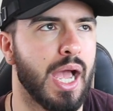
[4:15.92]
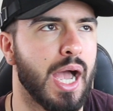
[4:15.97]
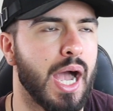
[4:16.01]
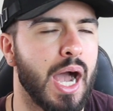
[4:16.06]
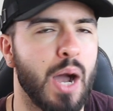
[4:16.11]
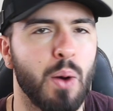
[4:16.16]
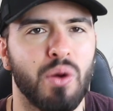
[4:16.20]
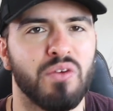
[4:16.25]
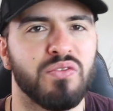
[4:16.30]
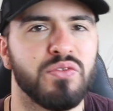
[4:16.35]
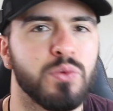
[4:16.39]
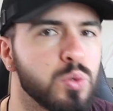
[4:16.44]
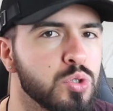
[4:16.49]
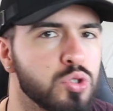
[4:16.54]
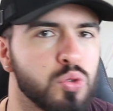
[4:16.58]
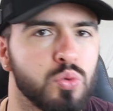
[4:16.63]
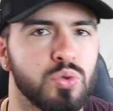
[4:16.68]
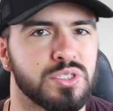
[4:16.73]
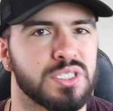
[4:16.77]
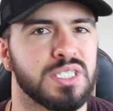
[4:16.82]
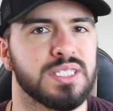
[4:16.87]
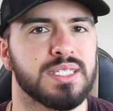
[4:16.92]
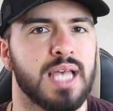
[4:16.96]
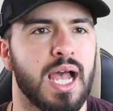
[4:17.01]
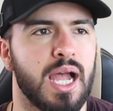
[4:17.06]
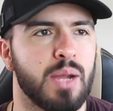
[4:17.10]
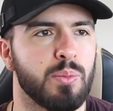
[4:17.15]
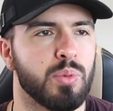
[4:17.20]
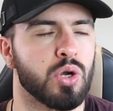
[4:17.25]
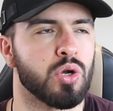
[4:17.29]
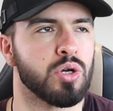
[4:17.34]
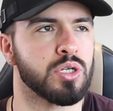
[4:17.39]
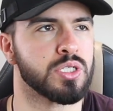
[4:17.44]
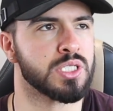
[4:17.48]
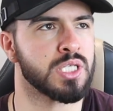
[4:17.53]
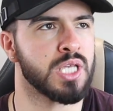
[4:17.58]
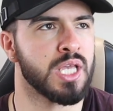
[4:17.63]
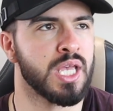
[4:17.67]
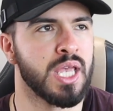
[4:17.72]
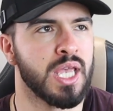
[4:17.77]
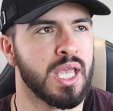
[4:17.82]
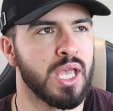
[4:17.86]
how I feel towards this guy
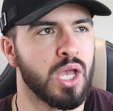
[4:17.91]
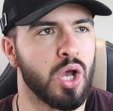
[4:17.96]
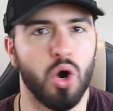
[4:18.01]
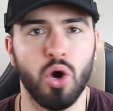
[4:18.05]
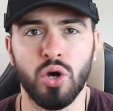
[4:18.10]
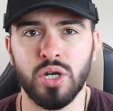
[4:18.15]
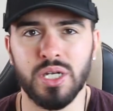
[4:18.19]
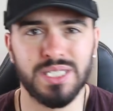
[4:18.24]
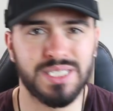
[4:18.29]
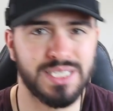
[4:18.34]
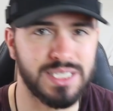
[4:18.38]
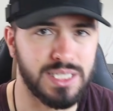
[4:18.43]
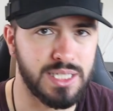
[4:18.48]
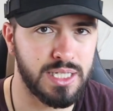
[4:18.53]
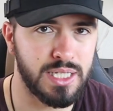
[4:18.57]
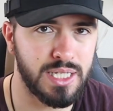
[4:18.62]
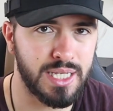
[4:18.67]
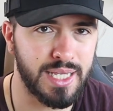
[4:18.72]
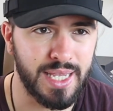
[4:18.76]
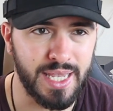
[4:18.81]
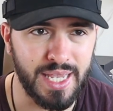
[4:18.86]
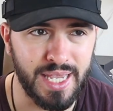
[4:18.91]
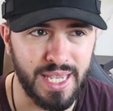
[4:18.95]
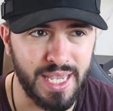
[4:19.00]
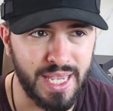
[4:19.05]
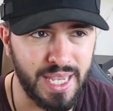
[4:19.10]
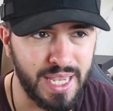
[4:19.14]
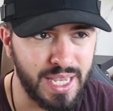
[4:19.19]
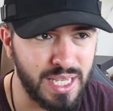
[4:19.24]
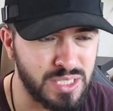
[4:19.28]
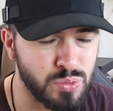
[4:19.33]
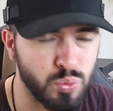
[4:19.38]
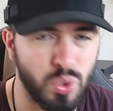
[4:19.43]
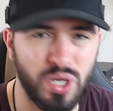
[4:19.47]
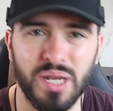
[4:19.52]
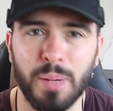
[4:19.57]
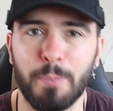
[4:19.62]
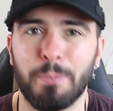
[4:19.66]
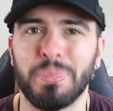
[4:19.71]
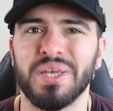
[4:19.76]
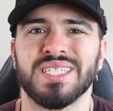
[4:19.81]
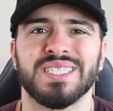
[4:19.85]
because honestly is one of
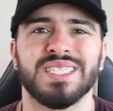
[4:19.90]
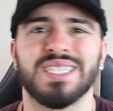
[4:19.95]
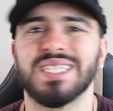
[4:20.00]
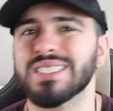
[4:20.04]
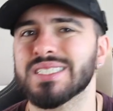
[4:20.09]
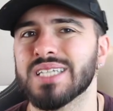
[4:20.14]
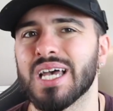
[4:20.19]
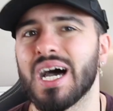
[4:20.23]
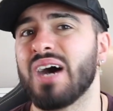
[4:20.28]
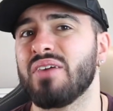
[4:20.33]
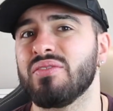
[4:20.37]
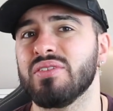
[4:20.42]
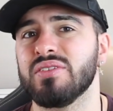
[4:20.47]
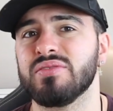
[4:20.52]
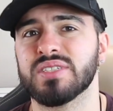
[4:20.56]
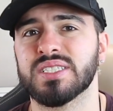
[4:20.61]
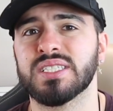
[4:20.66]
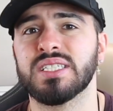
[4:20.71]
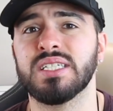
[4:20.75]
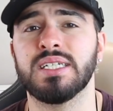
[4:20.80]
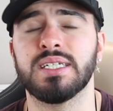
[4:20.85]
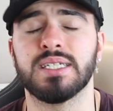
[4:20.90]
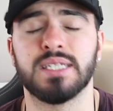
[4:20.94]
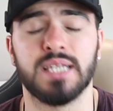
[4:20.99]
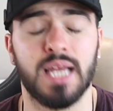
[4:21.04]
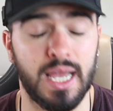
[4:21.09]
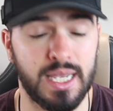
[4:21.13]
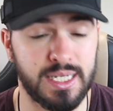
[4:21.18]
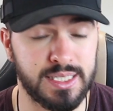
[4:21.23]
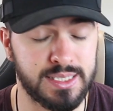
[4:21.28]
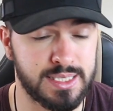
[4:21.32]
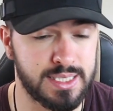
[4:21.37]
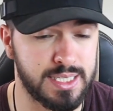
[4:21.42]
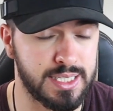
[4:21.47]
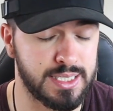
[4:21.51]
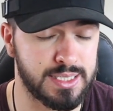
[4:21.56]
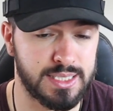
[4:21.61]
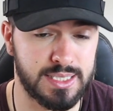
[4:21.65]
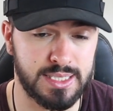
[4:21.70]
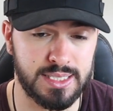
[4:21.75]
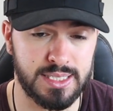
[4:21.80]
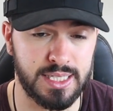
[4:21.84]
the best things I've ever seen. Like it's
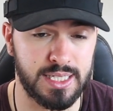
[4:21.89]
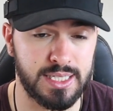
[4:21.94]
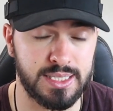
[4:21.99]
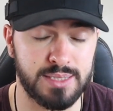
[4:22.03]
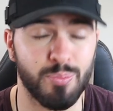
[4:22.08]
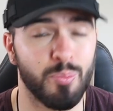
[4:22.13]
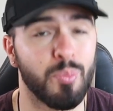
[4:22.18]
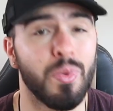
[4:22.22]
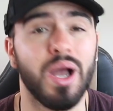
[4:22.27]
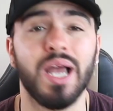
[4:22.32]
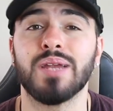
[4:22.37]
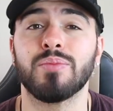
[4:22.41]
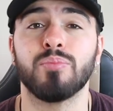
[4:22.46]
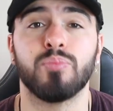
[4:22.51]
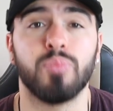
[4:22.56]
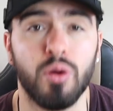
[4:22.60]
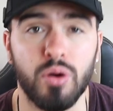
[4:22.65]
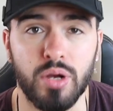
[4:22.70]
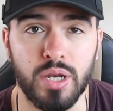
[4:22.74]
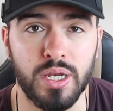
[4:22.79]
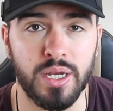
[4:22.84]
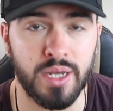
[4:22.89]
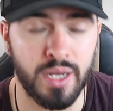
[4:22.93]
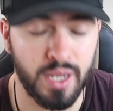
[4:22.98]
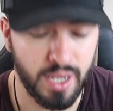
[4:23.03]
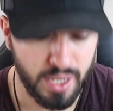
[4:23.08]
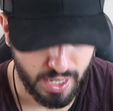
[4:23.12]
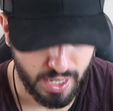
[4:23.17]
it's it's mind-boggling.